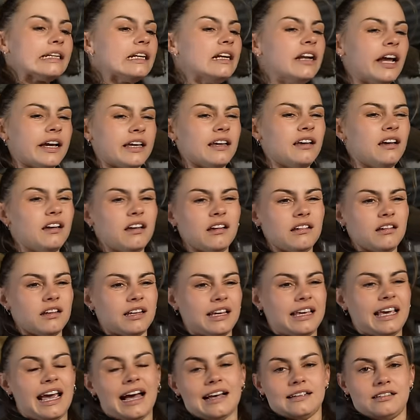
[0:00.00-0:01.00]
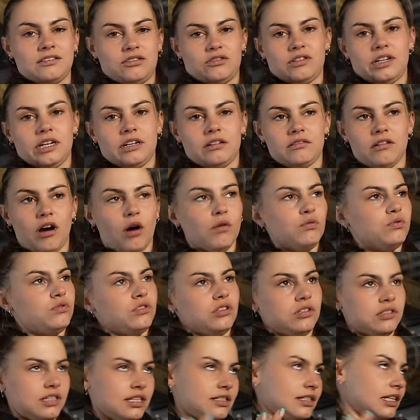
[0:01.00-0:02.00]
like gastric
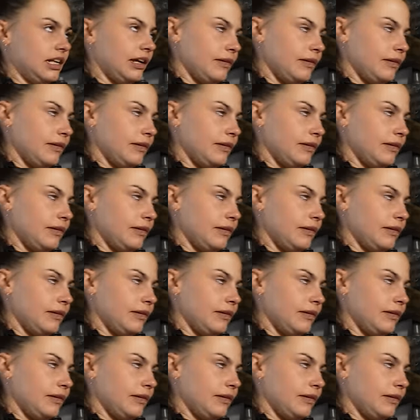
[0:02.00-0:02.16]
ulcers, isn't